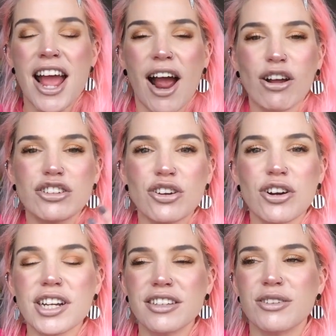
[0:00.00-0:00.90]
I was
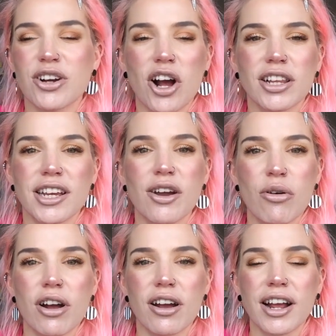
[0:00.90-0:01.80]
talking to a colleague at
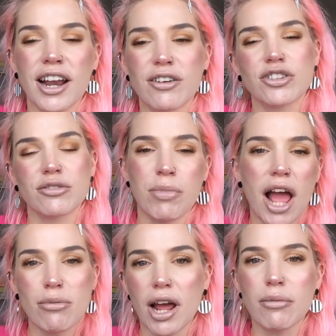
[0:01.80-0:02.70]
work, and I was just
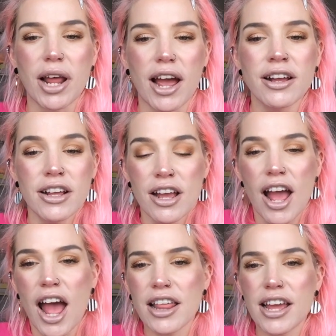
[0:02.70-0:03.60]
blah, blah, blah.
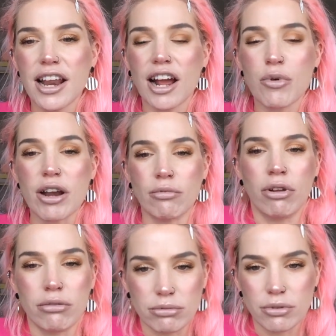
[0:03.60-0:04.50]
And then I went,
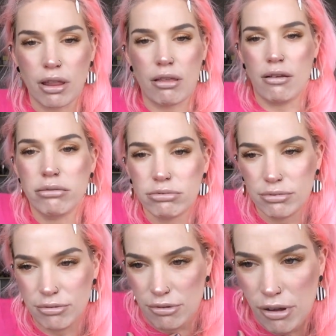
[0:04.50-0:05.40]

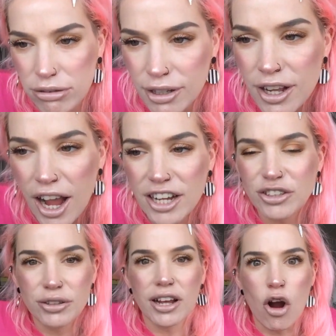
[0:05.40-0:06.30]
and
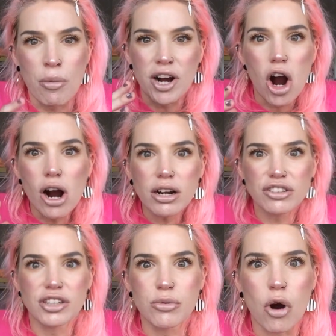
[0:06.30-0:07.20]
she was like, oh my
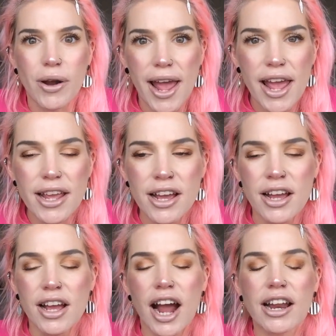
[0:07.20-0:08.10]
gosh, are you okay?
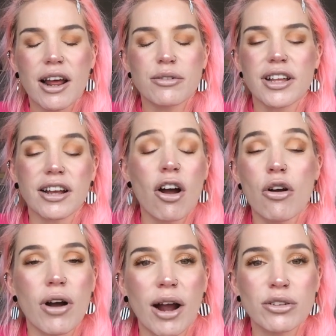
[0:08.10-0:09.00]
And I was like,
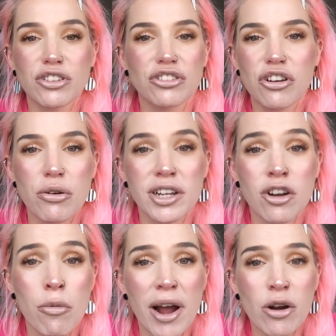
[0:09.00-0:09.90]
oh, I was just
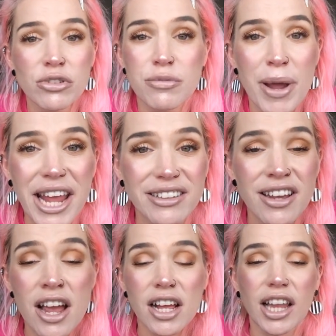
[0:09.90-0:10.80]
choking on my own
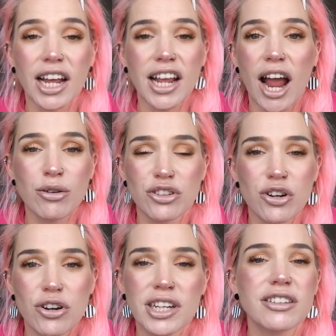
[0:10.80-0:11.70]
spit. Like, I was
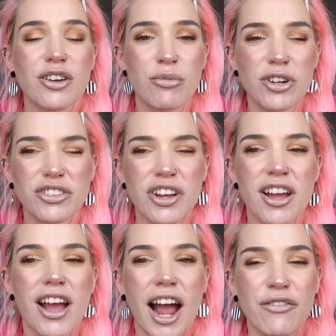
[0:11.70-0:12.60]
talking so much,
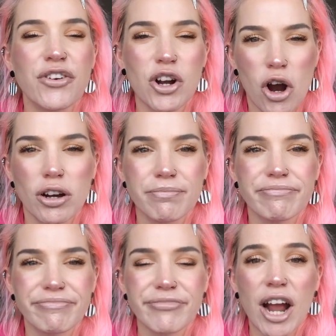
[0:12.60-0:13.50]
I forgot
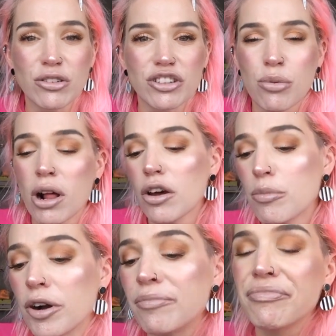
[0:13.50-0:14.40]
how to
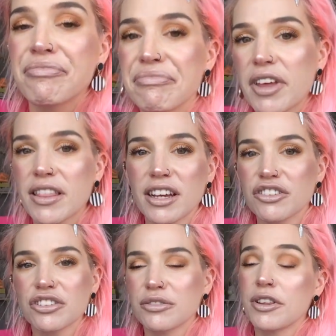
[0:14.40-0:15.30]
swallow. But
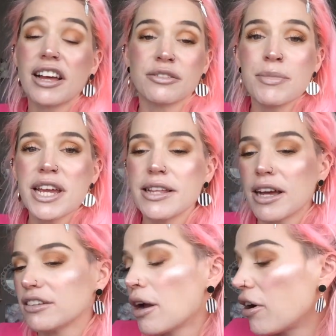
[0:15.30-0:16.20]
that's me,
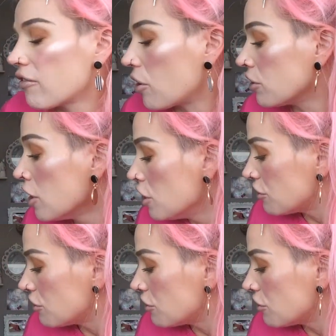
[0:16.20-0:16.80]
that's how I roll.